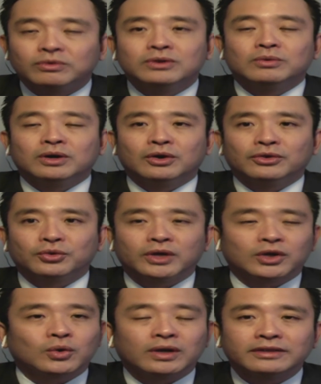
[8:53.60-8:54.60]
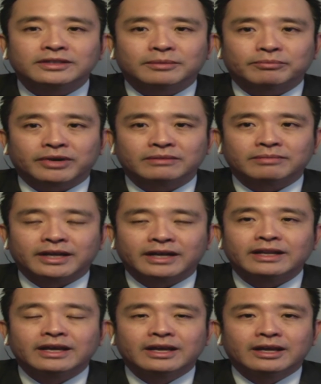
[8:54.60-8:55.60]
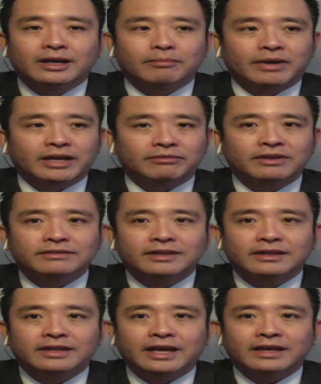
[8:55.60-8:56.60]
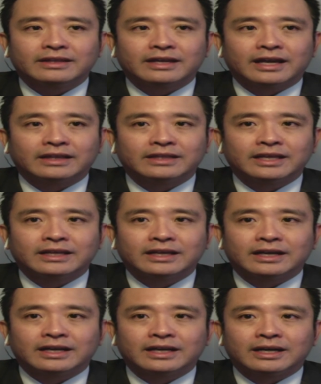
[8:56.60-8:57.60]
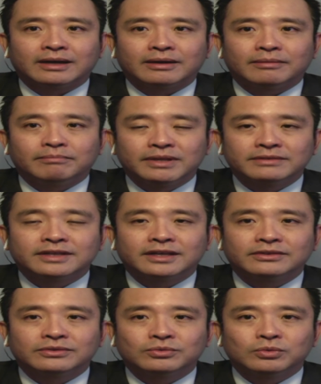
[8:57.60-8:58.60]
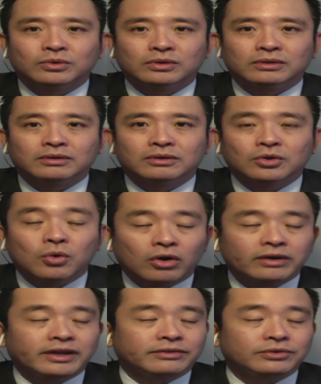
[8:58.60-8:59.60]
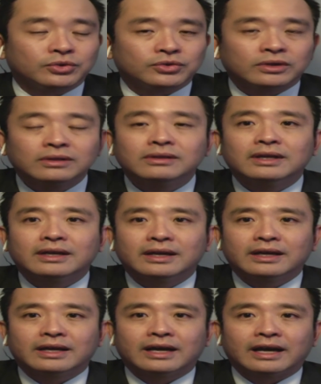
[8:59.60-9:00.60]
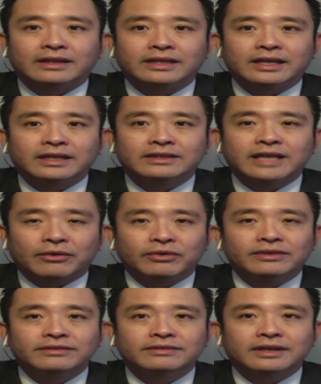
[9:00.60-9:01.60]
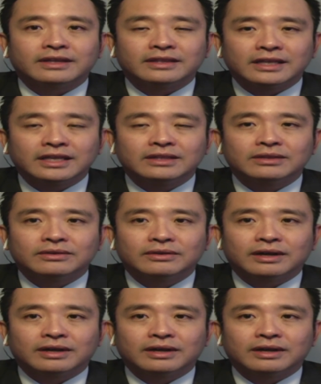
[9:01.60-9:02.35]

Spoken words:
We were also equally surprised by that. But having said that, I think business will go on as usual. I think there is a need